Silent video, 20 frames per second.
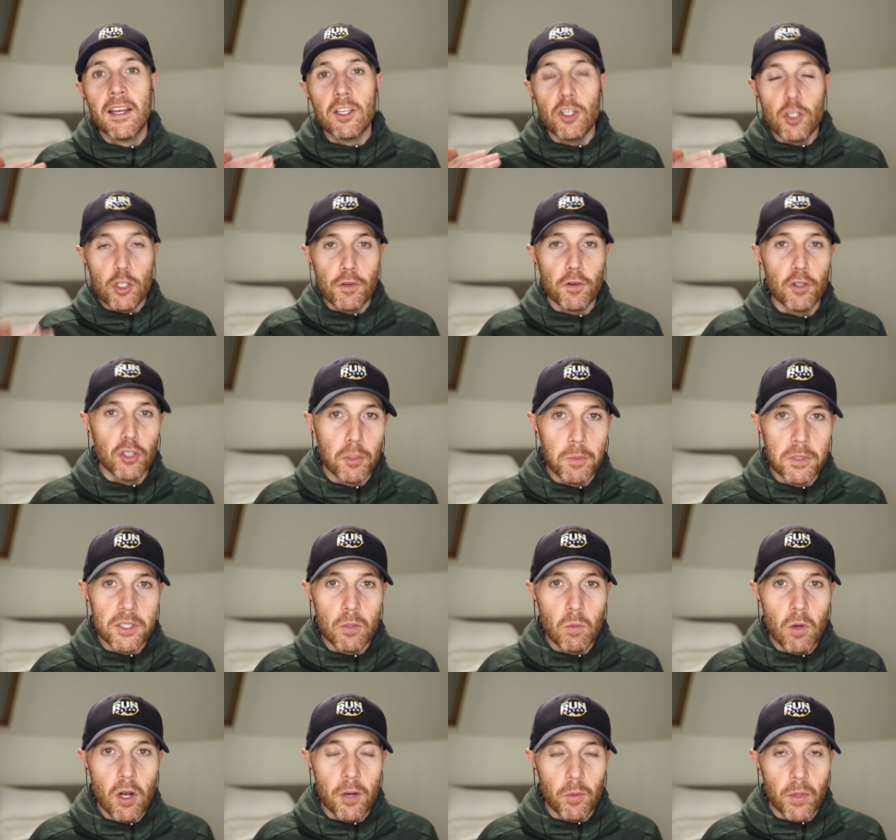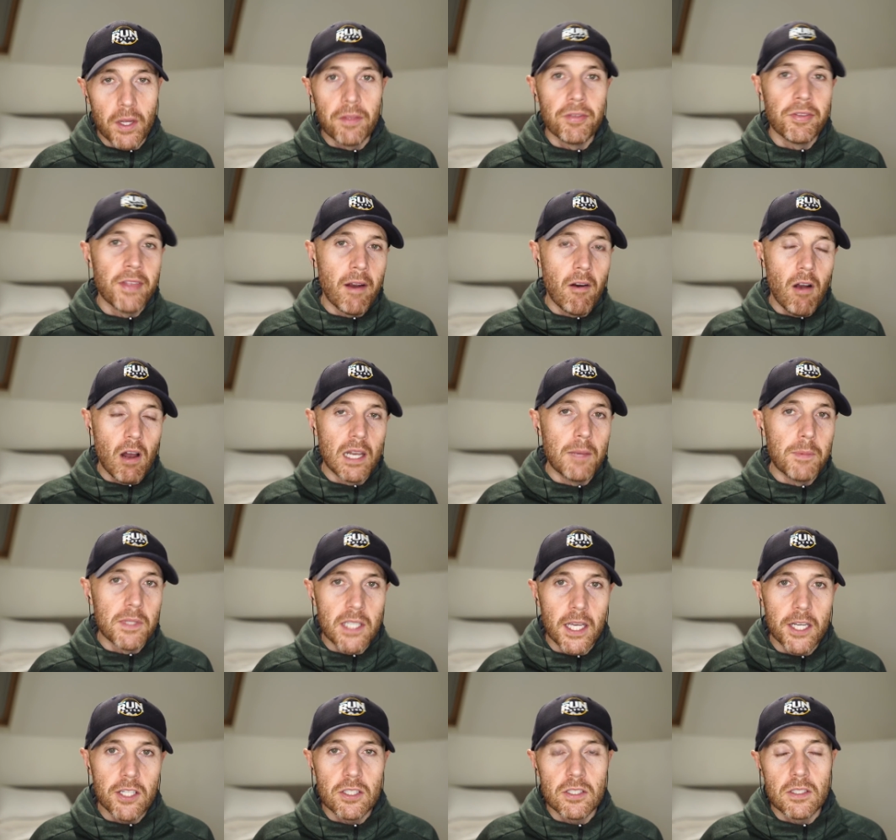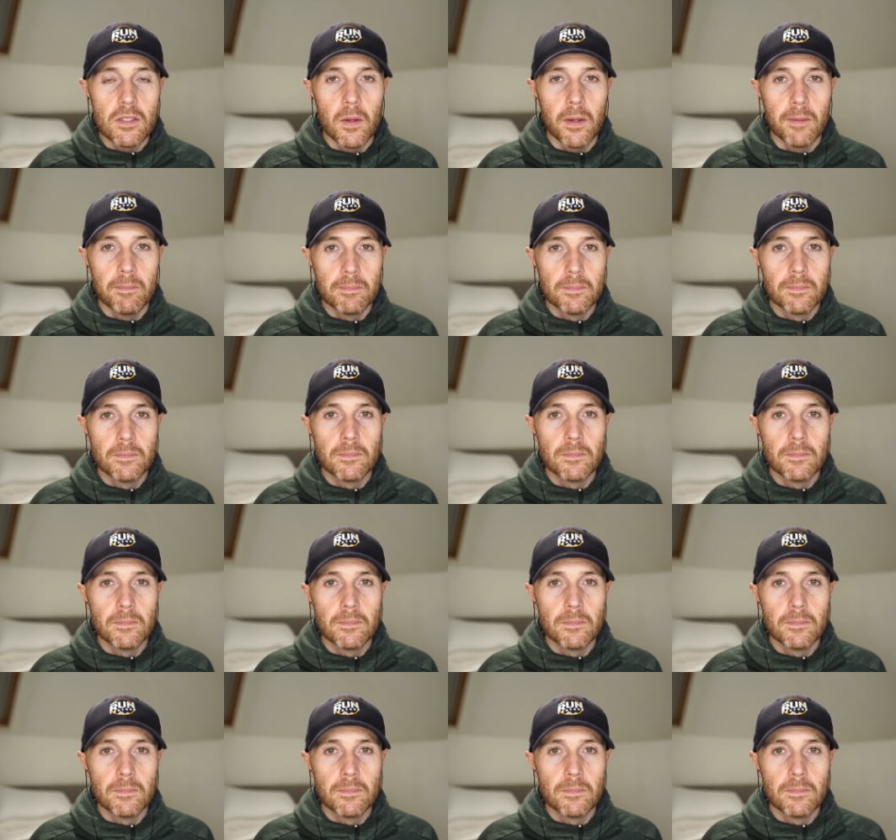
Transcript: useful number to work with, there are limitations to it.